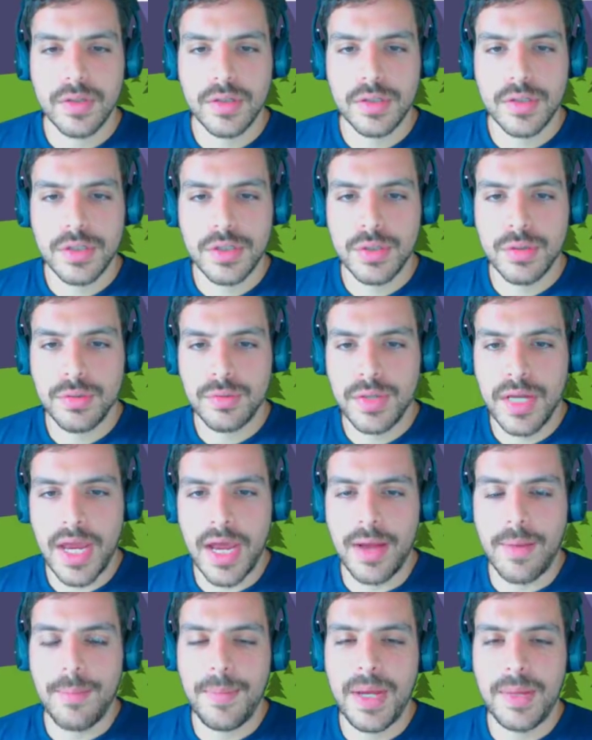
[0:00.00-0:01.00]
So
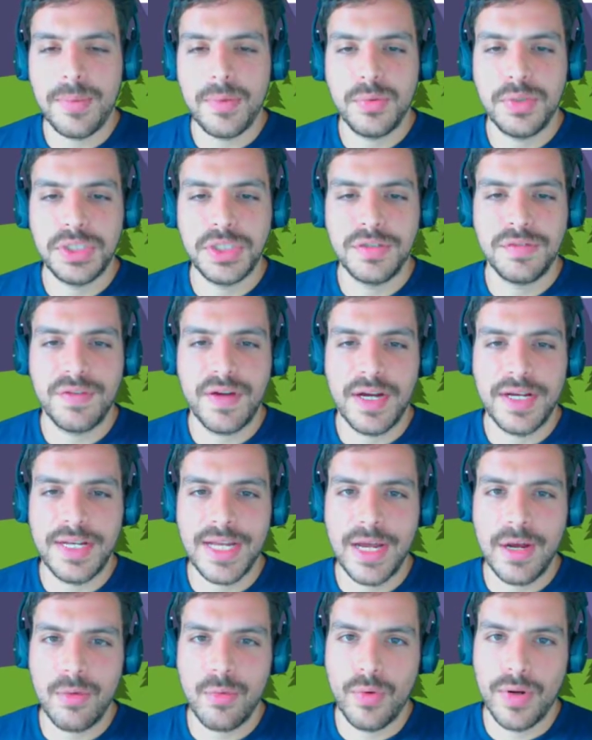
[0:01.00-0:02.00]
yeah, maybe we should find
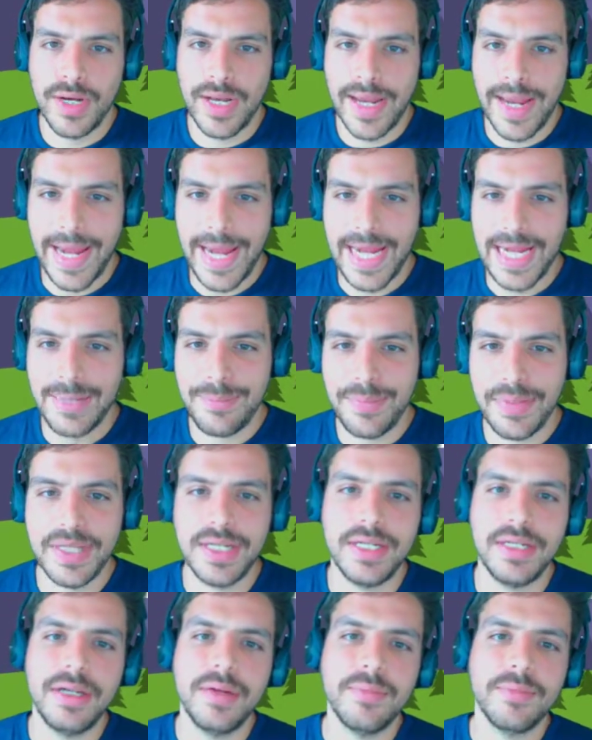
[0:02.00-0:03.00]
out what
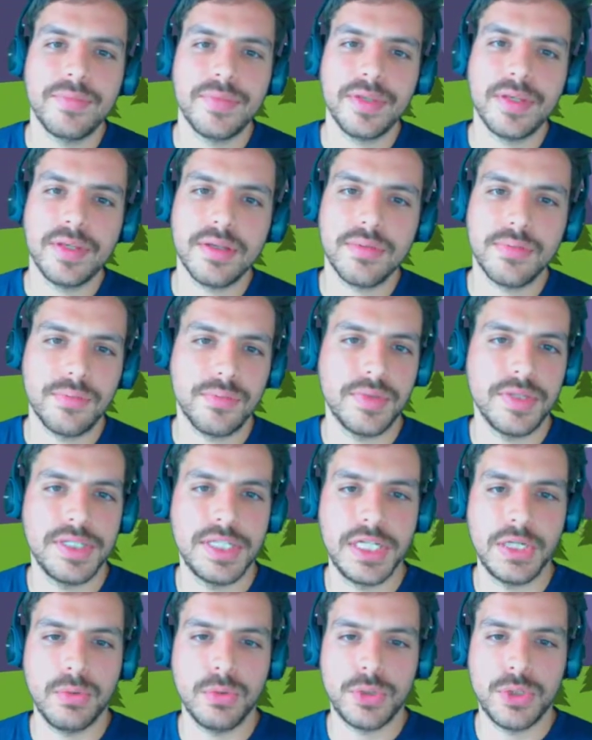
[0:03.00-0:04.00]
AB
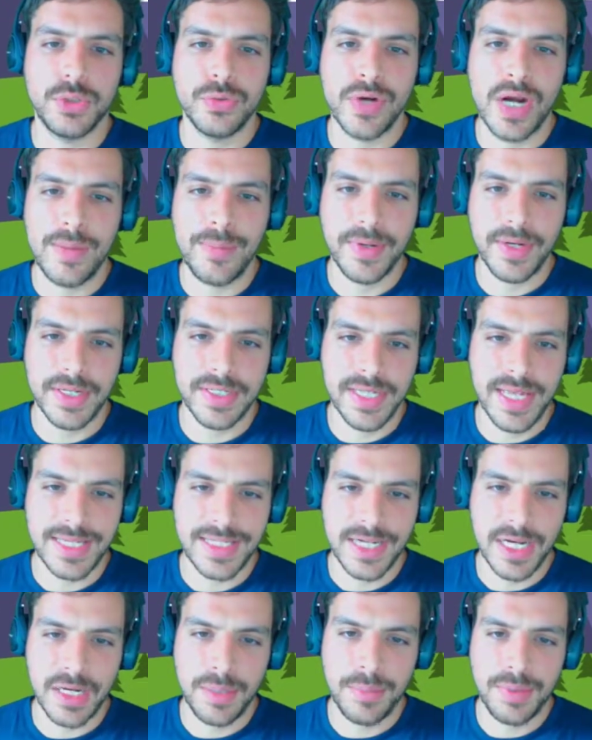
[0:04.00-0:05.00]
is equal to, right? Because
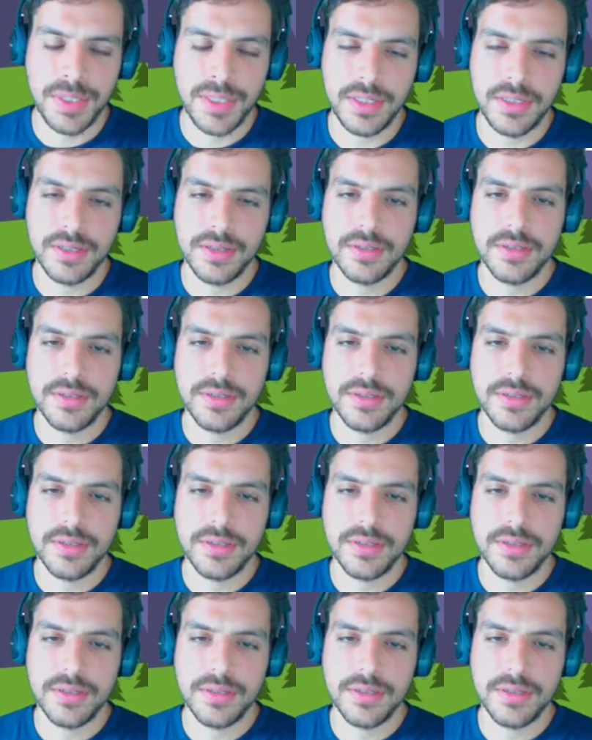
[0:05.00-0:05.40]
that's going to be